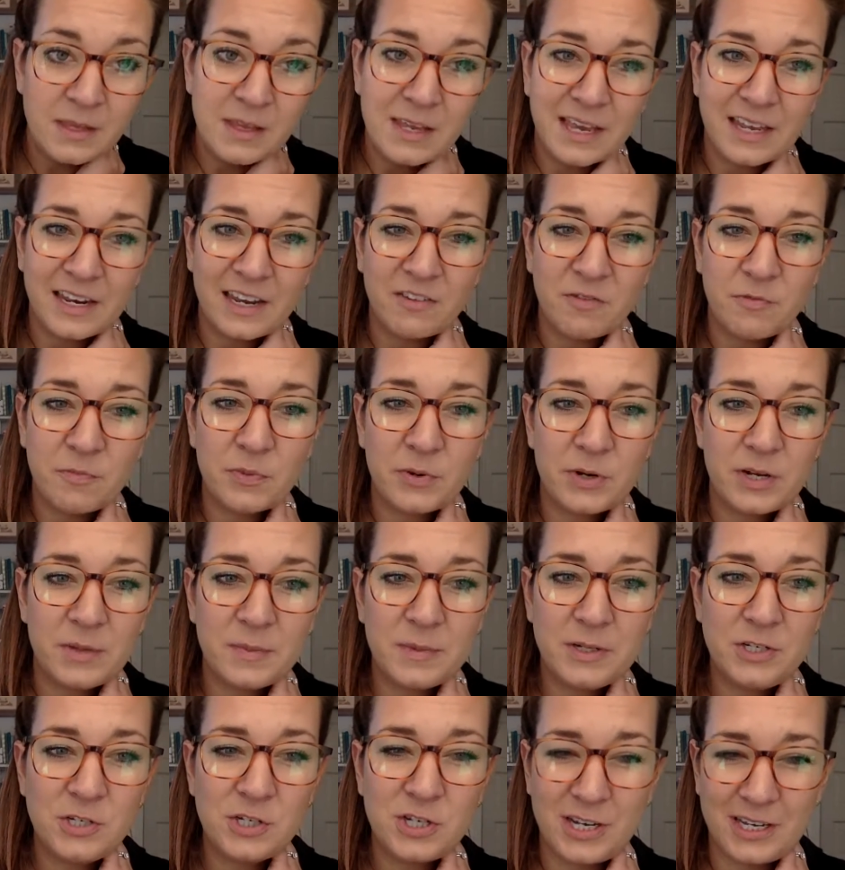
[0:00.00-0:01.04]
and I've pretty
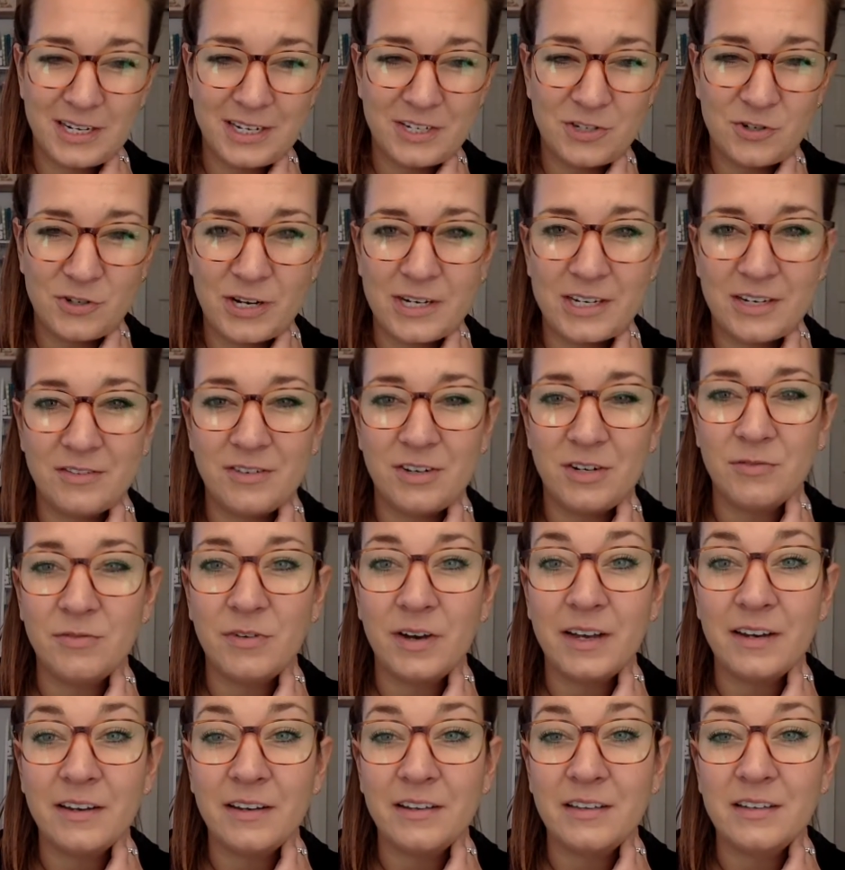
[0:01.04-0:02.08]
much kind of tried to
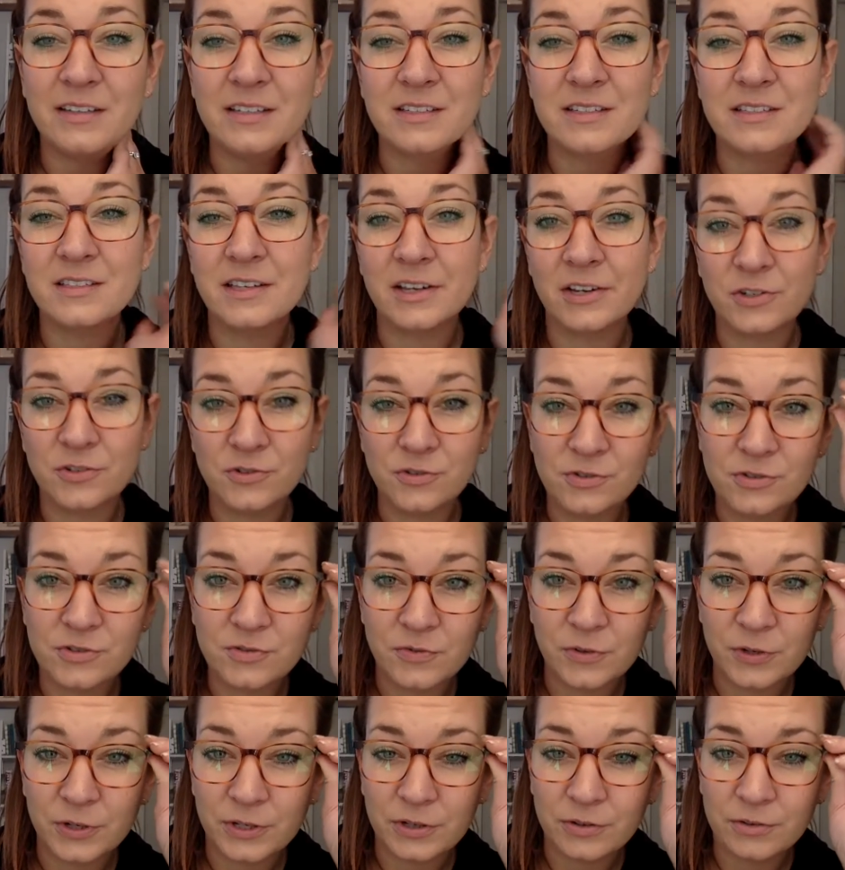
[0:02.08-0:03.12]
divide it into sections
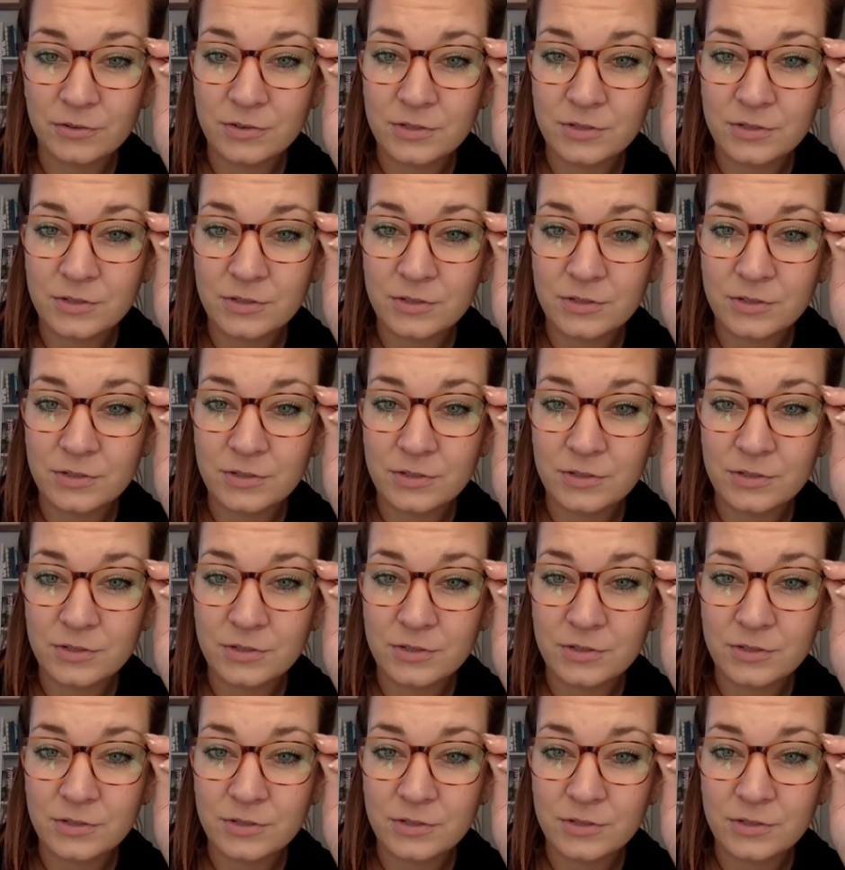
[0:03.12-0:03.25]
for you.